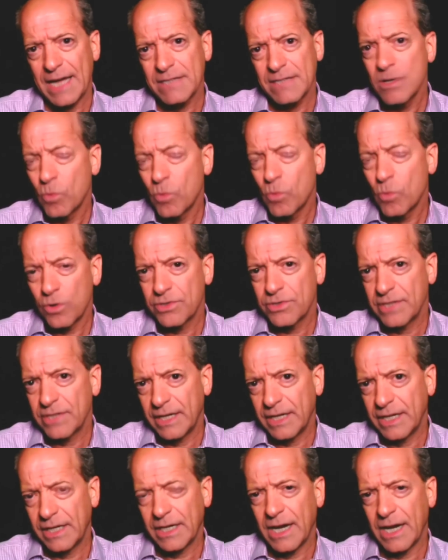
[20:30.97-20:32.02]
And we're
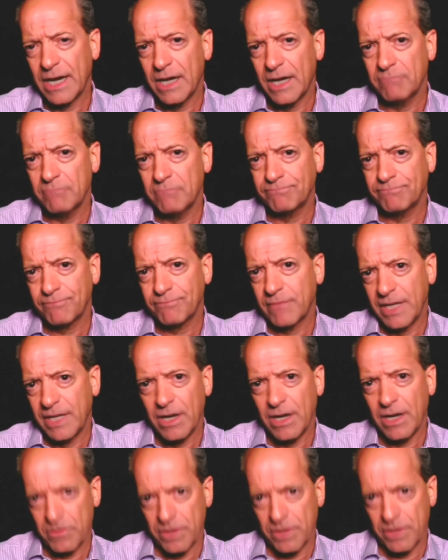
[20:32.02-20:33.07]
seeing, um,
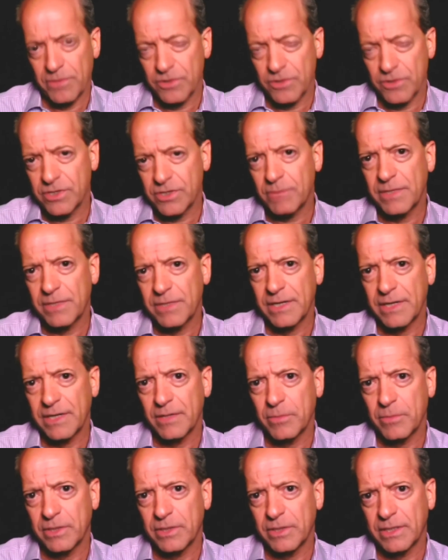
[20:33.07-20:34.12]
you know, there, there's something
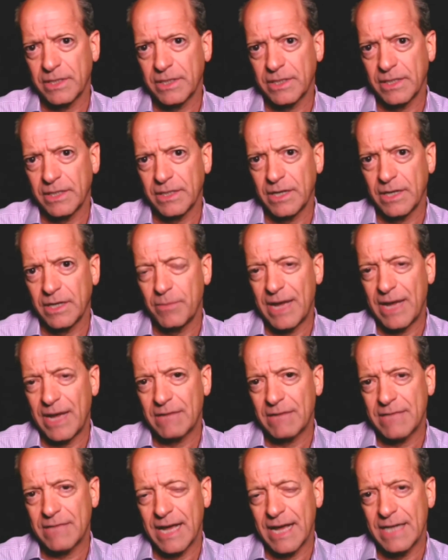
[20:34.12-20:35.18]
in the book uh,
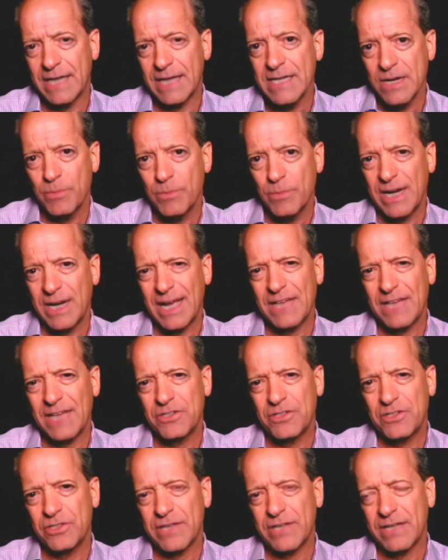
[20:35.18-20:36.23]
about that. But
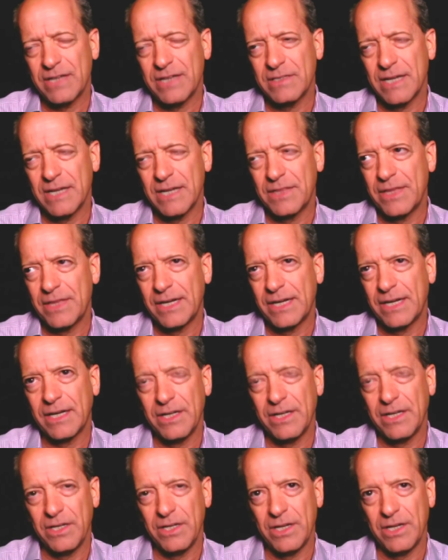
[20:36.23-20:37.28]
as you said, I think
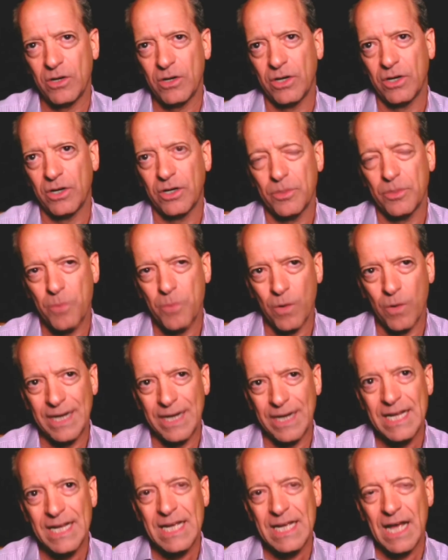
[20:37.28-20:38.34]
you hit on a good
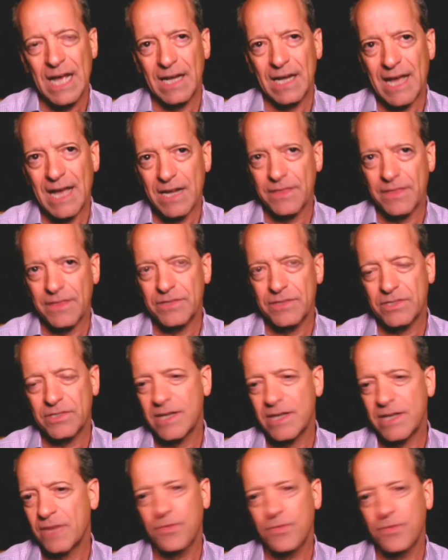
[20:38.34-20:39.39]
point. A lot of this
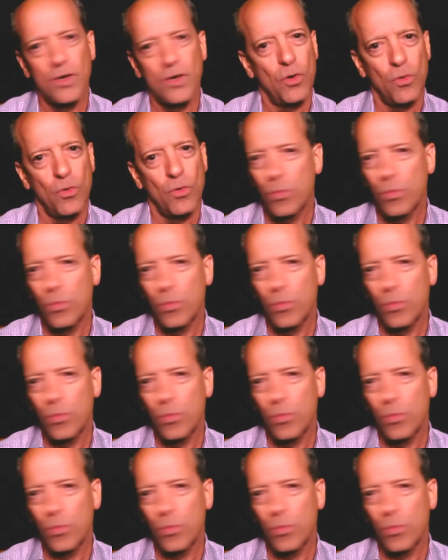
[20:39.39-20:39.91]
stuff